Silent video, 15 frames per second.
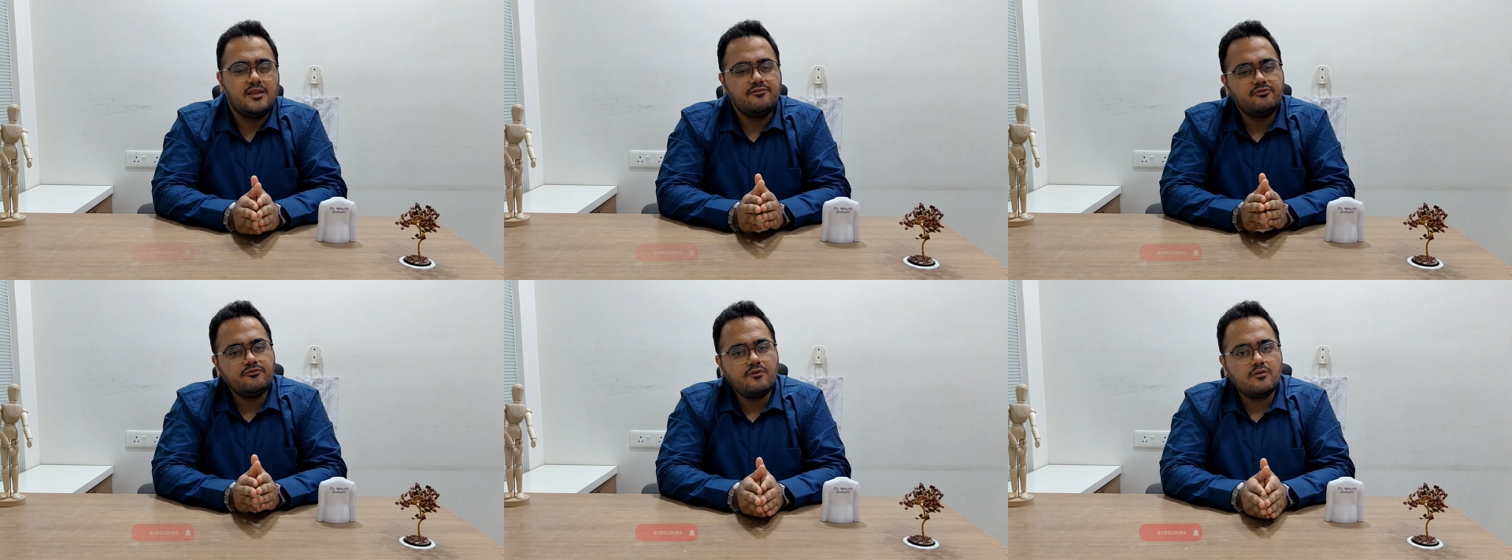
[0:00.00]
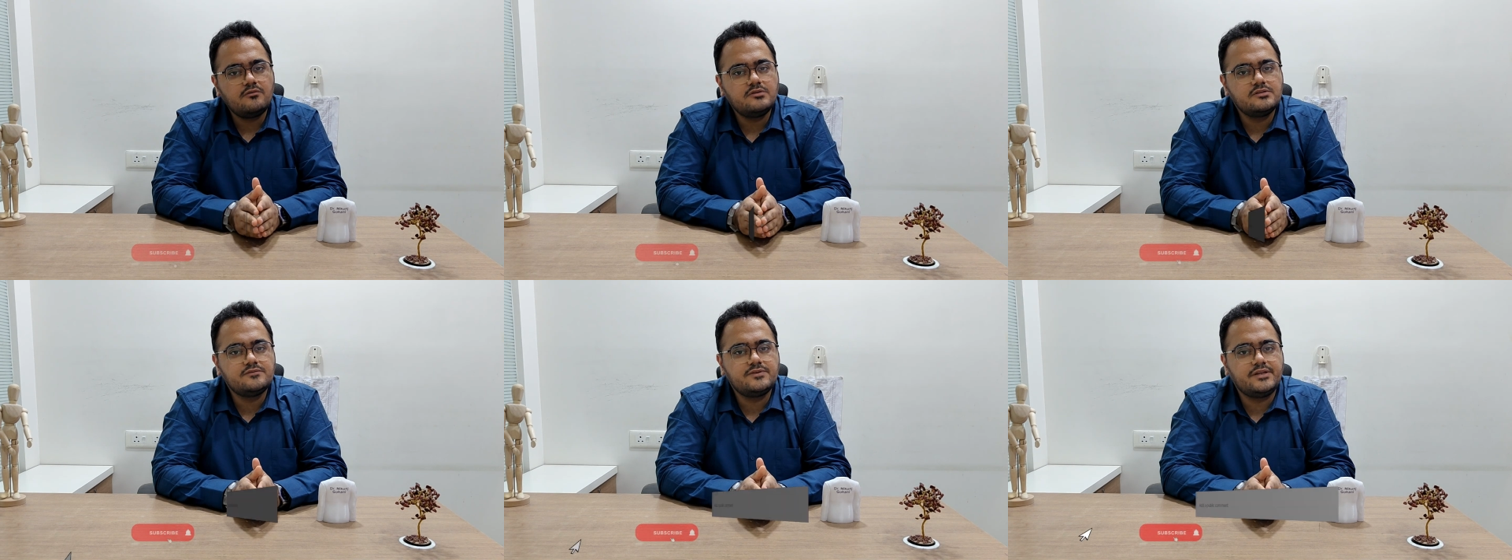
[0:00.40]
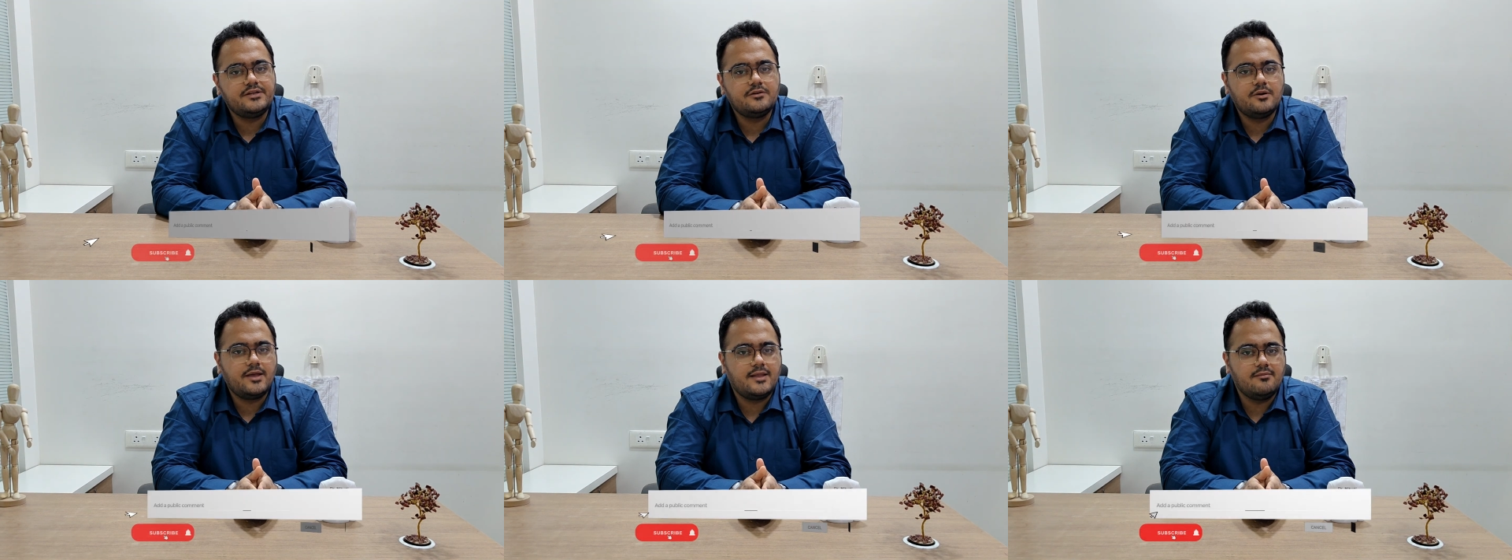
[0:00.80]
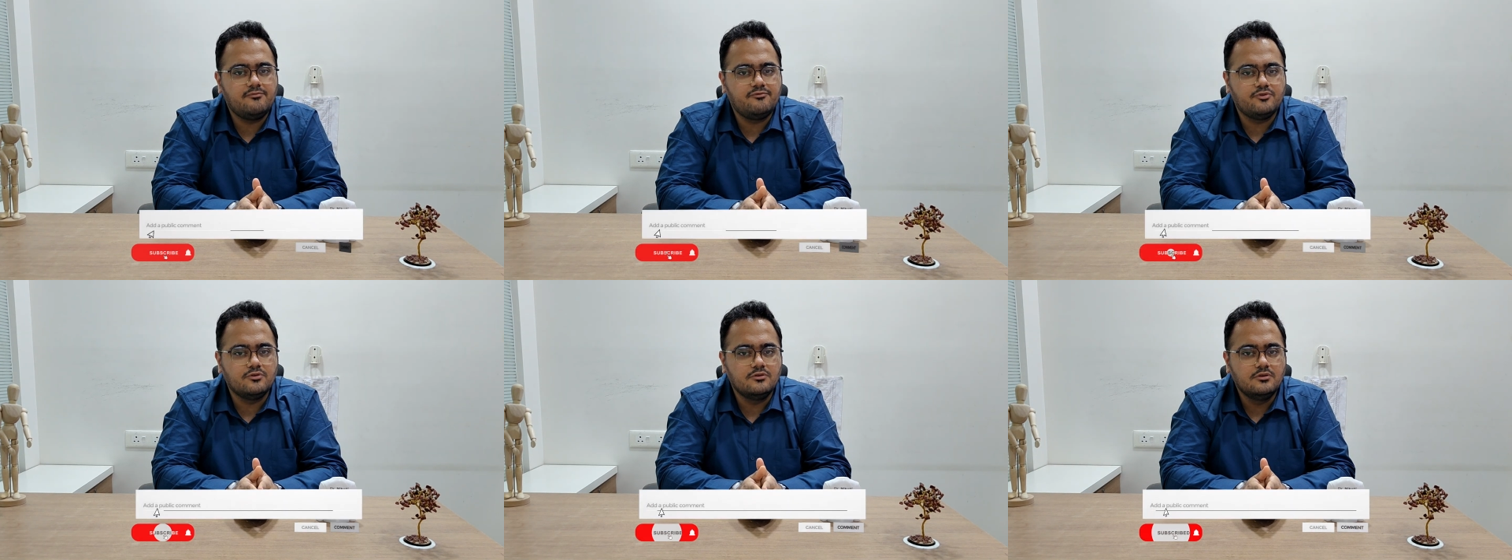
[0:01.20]
If you found this video
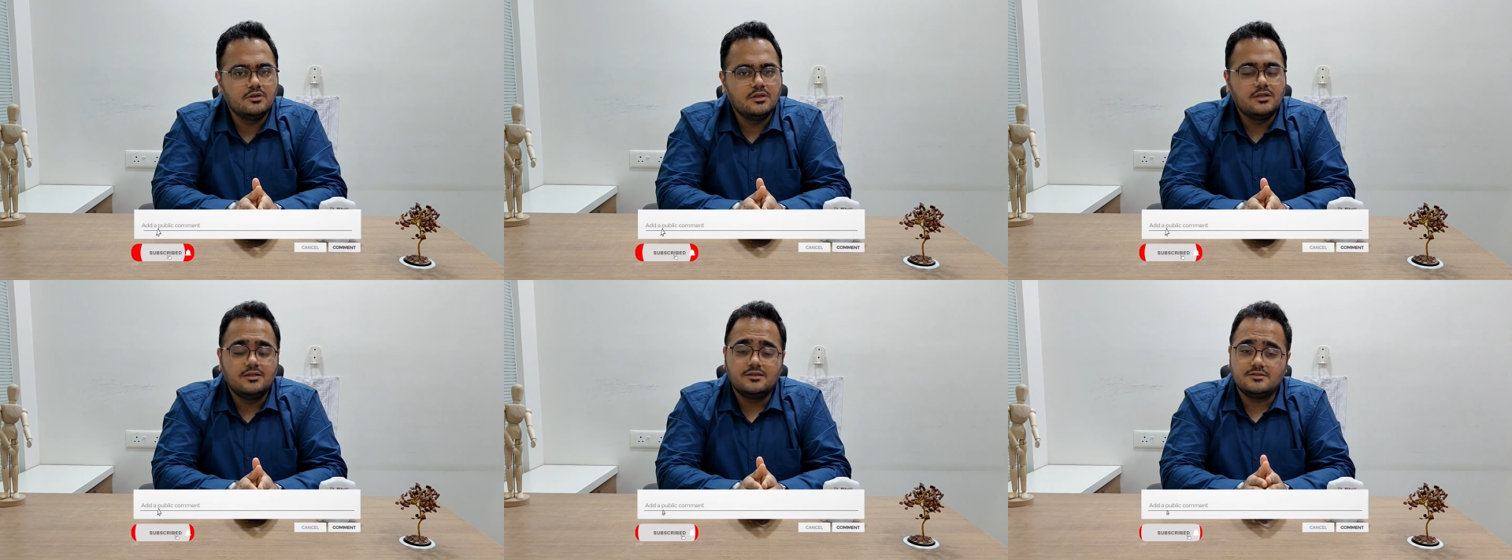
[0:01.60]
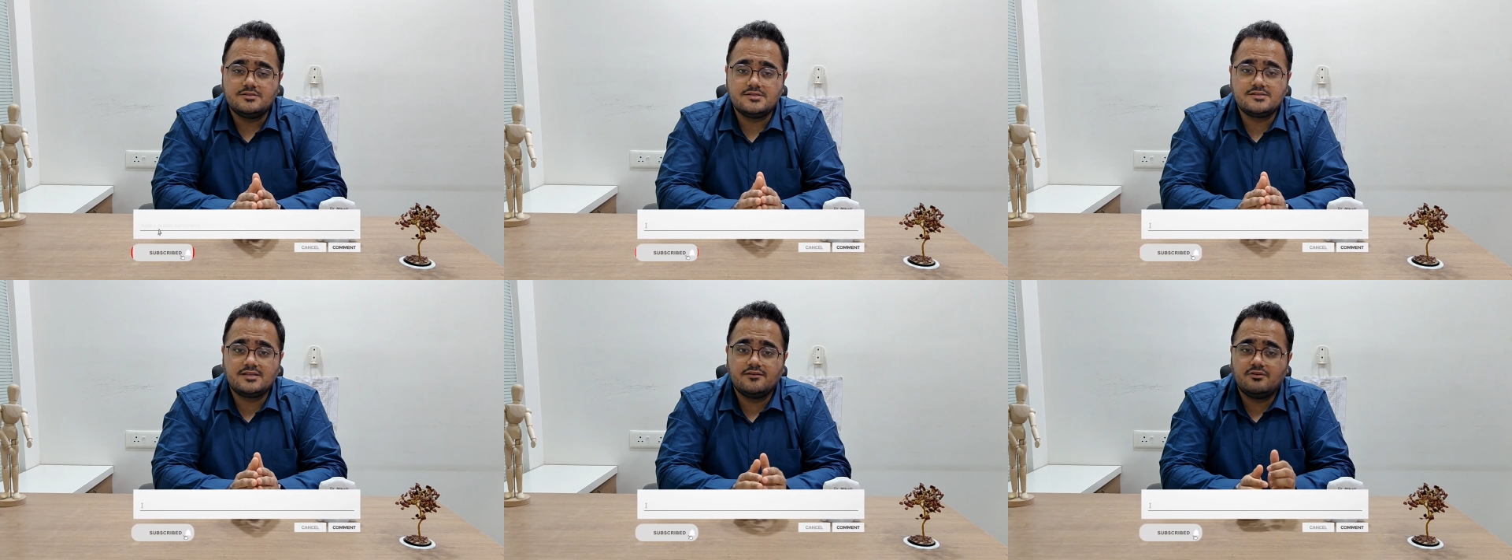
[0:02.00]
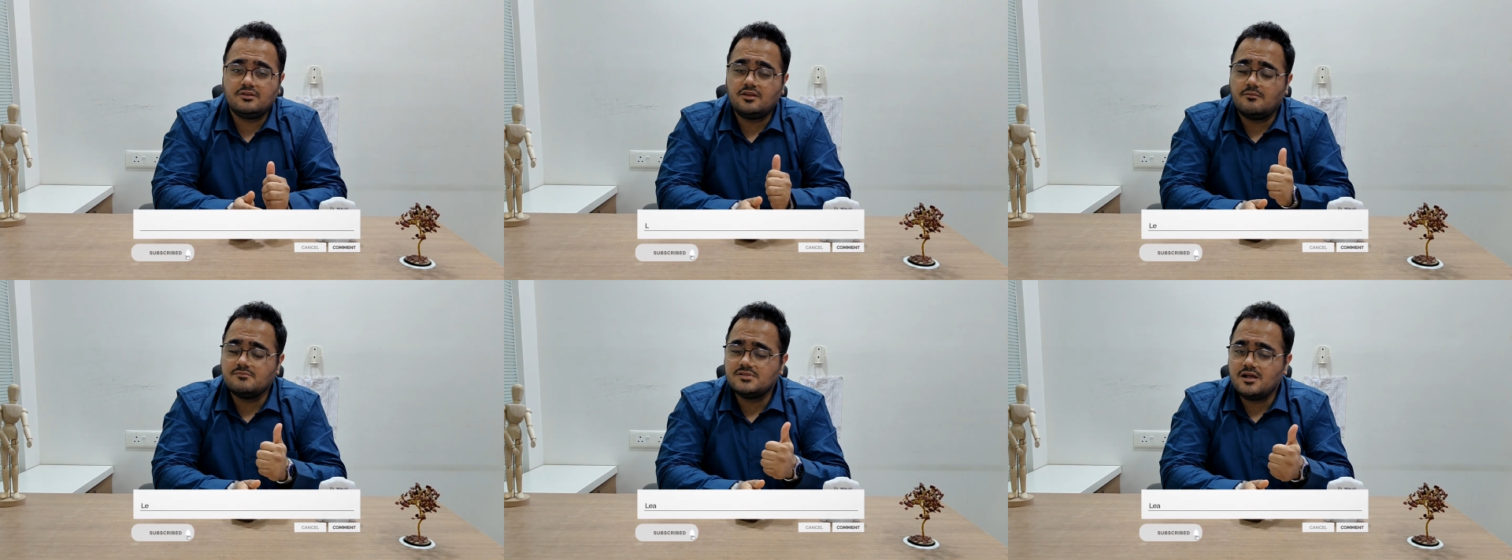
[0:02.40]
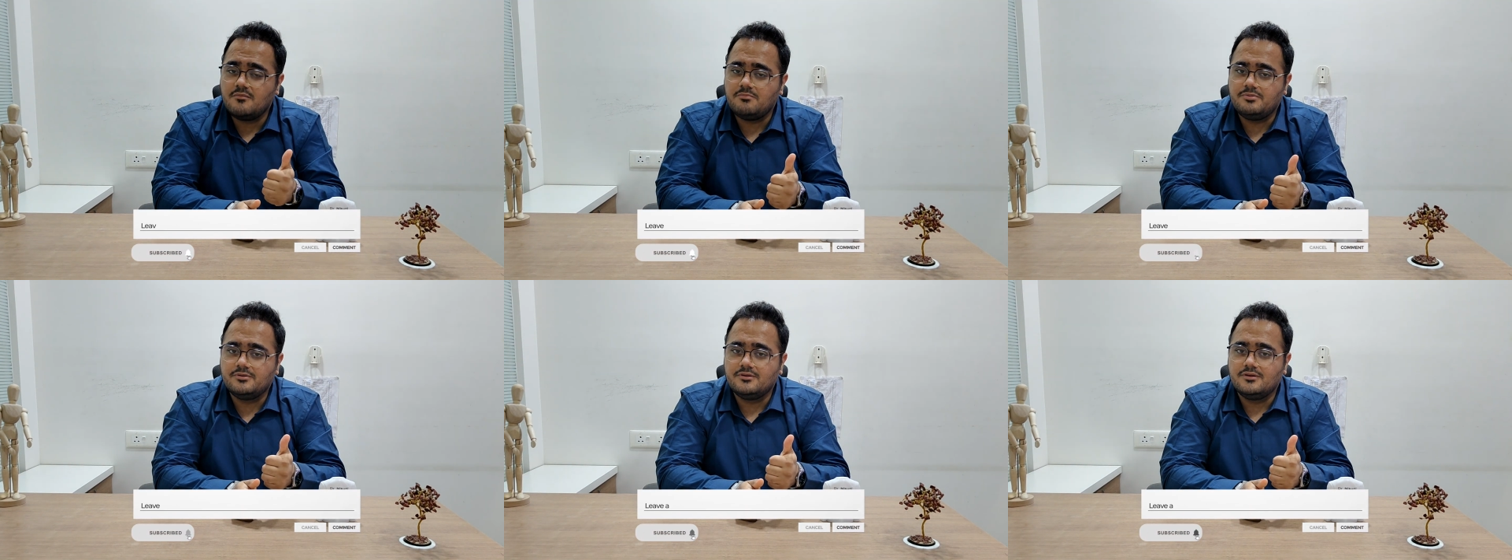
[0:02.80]
helpful, just give a thumbs
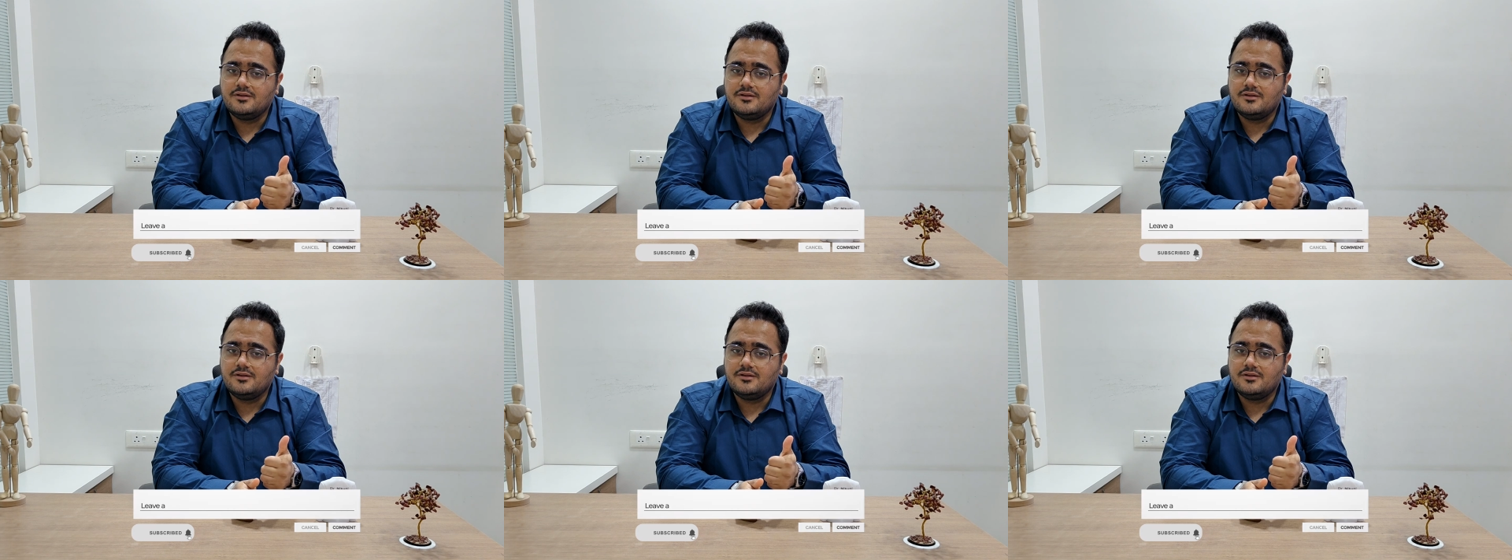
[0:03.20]
up